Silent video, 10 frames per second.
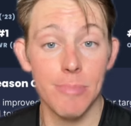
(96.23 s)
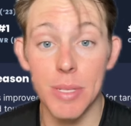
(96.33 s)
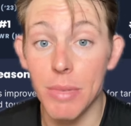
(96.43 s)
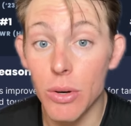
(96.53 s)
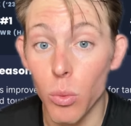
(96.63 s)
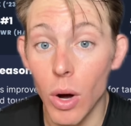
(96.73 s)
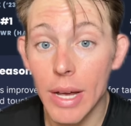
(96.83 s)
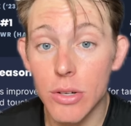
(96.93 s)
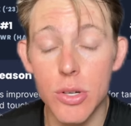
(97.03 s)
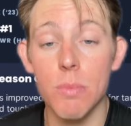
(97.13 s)
Zamir
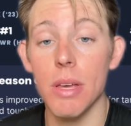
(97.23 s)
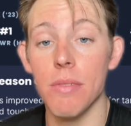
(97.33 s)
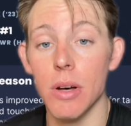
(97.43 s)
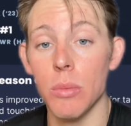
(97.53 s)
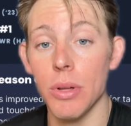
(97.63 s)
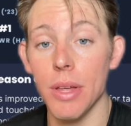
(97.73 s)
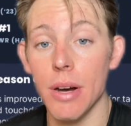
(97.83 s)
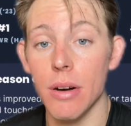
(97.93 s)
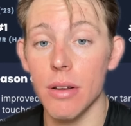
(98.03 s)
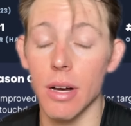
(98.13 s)
White should be available
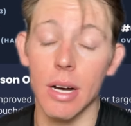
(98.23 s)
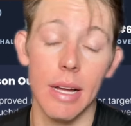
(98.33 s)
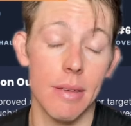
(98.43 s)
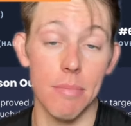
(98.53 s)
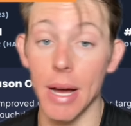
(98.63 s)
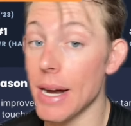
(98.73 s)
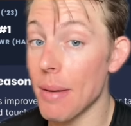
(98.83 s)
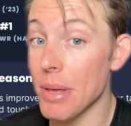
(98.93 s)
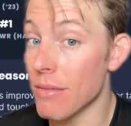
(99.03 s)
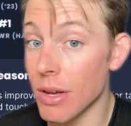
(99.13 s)
there. He might
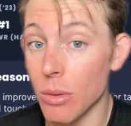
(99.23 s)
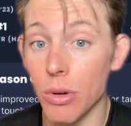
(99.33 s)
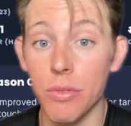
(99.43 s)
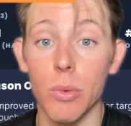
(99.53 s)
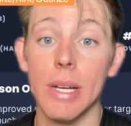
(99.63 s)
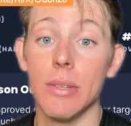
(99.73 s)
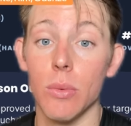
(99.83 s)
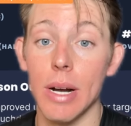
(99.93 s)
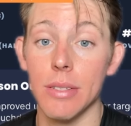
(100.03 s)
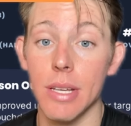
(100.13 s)
not be available if you wait till
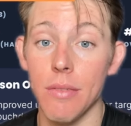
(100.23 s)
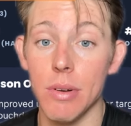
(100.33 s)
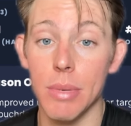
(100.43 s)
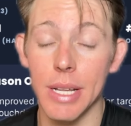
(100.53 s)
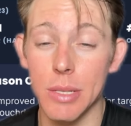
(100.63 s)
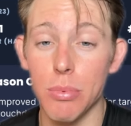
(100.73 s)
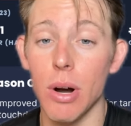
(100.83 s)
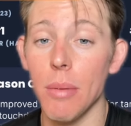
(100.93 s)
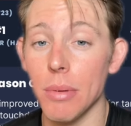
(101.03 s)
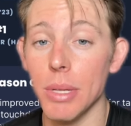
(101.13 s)
round 7, but that's
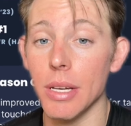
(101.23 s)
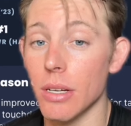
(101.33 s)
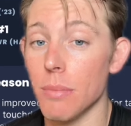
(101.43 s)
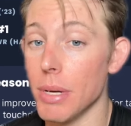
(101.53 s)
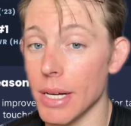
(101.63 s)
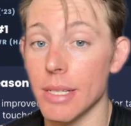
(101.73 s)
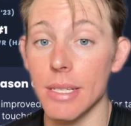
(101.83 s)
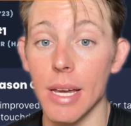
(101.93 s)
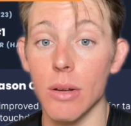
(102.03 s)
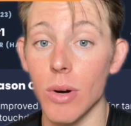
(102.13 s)
probably a good pick to
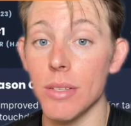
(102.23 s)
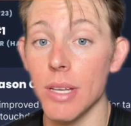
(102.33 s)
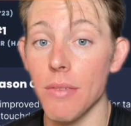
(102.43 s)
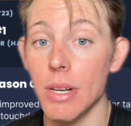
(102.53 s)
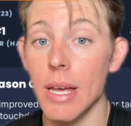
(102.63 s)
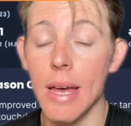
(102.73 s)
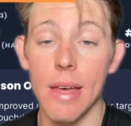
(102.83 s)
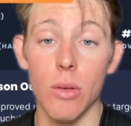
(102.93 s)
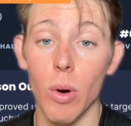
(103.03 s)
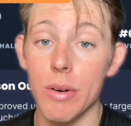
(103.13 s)
take at round 7.
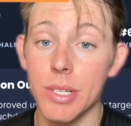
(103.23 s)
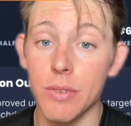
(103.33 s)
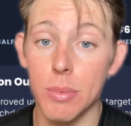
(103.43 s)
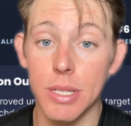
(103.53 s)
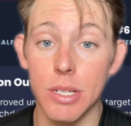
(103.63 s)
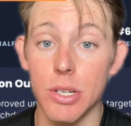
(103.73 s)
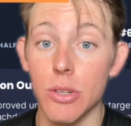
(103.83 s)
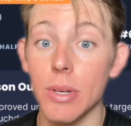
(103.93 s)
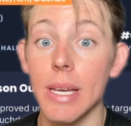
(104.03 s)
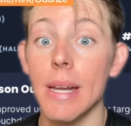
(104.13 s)
In the wide receiver position,
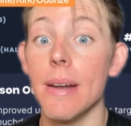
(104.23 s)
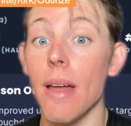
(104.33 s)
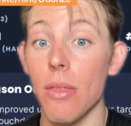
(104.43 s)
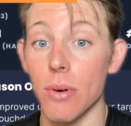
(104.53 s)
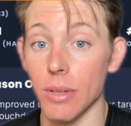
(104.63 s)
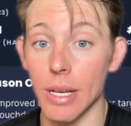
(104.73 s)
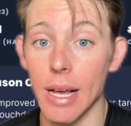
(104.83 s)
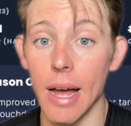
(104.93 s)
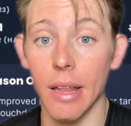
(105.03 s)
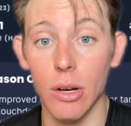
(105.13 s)
you can get another elite
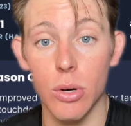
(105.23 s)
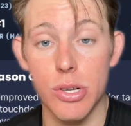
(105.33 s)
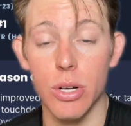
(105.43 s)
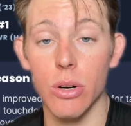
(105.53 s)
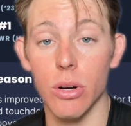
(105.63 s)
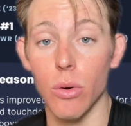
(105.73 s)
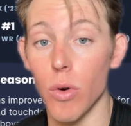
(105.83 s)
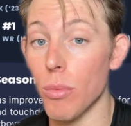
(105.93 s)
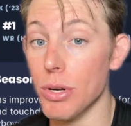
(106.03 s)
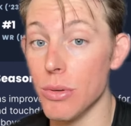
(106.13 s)
guy like Christian Kirk or
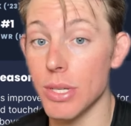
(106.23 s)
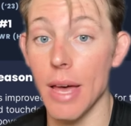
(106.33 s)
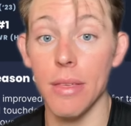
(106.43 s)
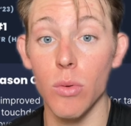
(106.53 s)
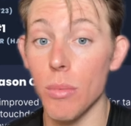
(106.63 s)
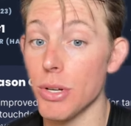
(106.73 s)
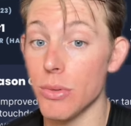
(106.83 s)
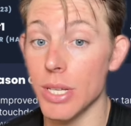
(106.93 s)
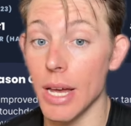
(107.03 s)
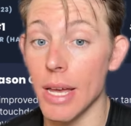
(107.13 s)
Rome Odunze. I think Rome
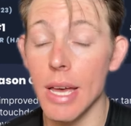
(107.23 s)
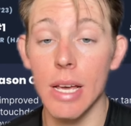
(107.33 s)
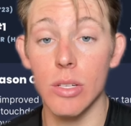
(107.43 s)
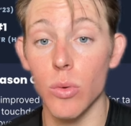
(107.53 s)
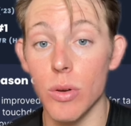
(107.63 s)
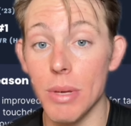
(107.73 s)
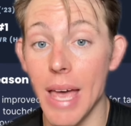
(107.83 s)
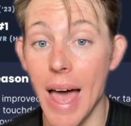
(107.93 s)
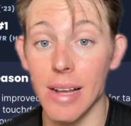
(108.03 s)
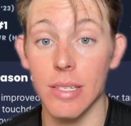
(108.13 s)
Odunze is going to be
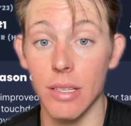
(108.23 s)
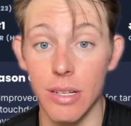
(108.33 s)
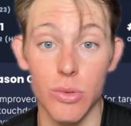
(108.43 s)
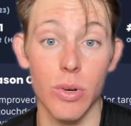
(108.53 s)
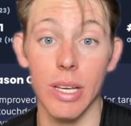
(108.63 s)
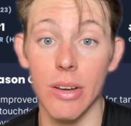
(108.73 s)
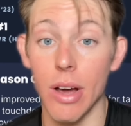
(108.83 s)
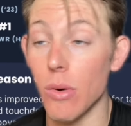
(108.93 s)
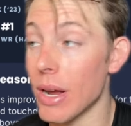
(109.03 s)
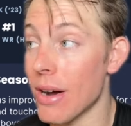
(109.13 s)
excellent his rookie year.
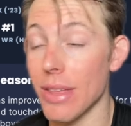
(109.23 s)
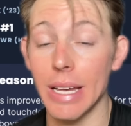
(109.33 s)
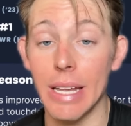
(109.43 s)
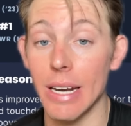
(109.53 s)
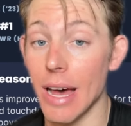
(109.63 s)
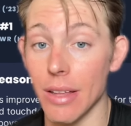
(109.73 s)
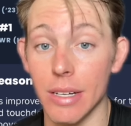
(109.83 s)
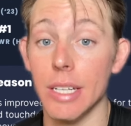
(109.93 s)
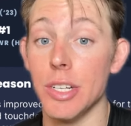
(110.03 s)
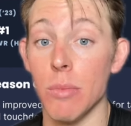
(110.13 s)
I don't care that Keenan Allen
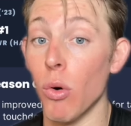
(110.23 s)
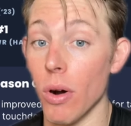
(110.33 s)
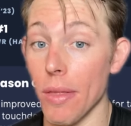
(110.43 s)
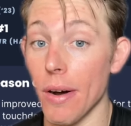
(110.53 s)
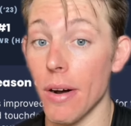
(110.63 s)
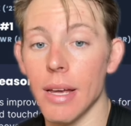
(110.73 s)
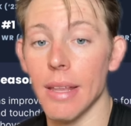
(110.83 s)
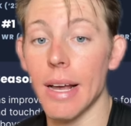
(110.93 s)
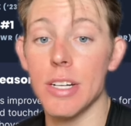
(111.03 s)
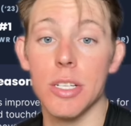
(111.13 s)
and DJ Moore are there. And
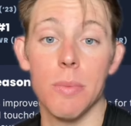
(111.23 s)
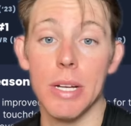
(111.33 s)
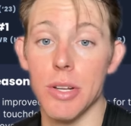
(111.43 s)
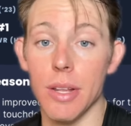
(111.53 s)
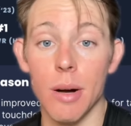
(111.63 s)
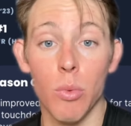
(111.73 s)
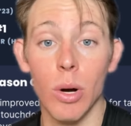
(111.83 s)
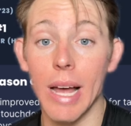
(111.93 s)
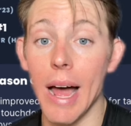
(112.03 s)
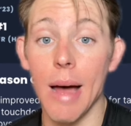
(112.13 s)
like I just mentioned, the number 1
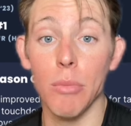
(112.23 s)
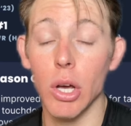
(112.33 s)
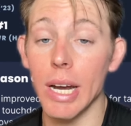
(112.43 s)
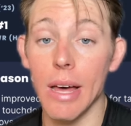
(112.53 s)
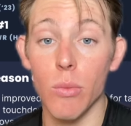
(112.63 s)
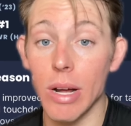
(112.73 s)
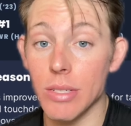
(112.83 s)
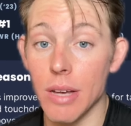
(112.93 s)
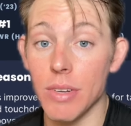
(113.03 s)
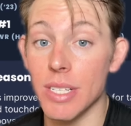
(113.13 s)
guy I'm looking at in round
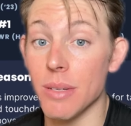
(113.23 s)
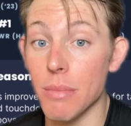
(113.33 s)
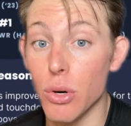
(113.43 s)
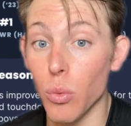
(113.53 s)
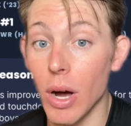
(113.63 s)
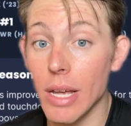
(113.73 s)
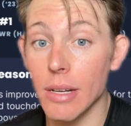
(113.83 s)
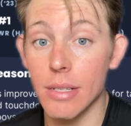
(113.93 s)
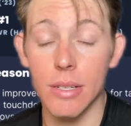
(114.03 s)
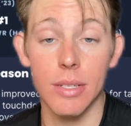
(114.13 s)
7 is Zamir White
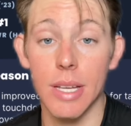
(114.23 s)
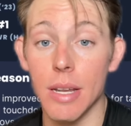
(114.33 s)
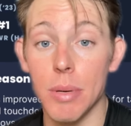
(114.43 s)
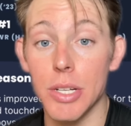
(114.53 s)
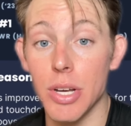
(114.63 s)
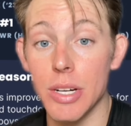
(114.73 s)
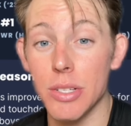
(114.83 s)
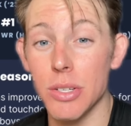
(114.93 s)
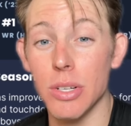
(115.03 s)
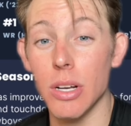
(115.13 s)
until his ADP
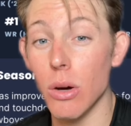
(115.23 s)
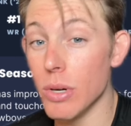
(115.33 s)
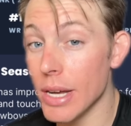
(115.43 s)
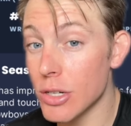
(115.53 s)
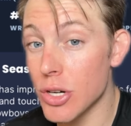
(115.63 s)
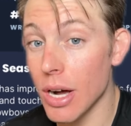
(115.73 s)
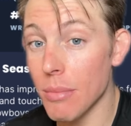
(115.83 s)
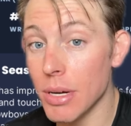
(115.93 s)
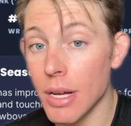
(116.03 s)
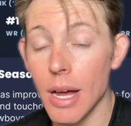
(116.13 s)
changes. You could go Nick
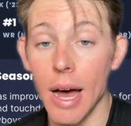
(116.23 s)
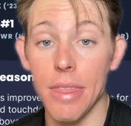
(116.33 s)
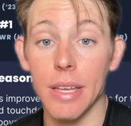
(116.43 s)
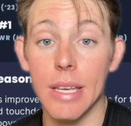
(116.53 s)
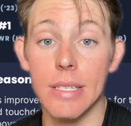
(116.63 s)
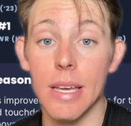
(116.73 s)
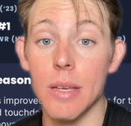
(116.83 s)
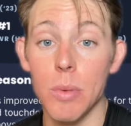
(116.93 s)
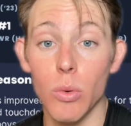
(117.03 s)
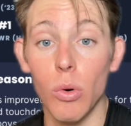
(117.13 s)
Chubb. I think his
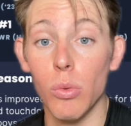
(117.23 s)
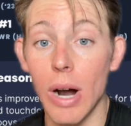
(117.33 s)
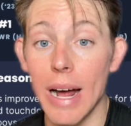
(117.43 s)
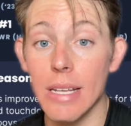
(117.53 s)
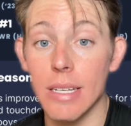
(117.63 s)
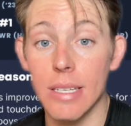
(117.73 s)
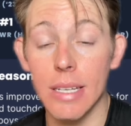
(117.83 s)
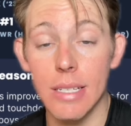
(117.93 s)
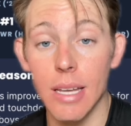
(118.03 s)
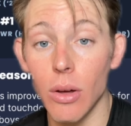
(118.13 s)
ADP will rise as he
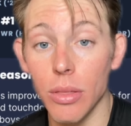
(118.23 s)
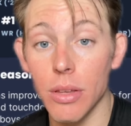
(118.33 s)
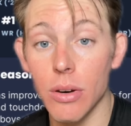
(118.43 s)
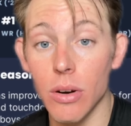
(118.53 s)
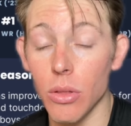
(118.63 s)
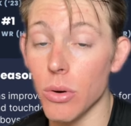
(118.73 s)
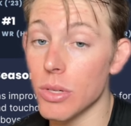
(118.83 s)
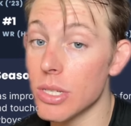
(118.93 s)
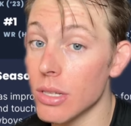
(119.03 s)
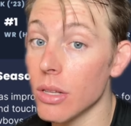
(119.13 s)
gets healthier, although
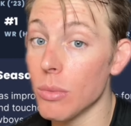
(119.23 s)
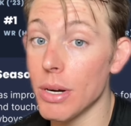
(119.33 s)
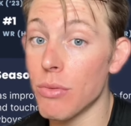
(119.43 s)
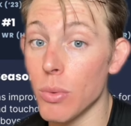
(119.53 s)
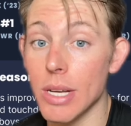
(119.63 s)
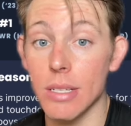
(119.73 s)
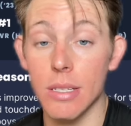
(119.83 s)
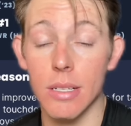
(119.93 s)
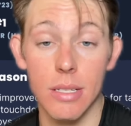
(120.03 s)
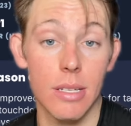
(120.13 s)
it's a little bit of a risk
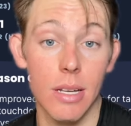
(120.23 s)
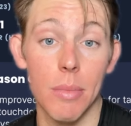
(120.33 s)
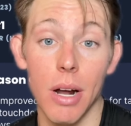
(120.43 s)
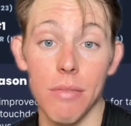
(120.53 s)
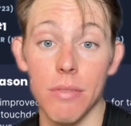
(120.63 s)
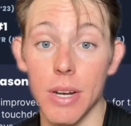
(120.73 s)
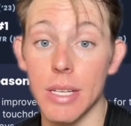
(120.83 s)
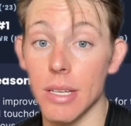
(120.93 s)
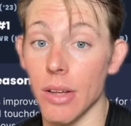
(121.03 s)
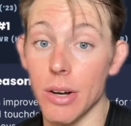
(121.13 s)
because he's coming off of an ACL.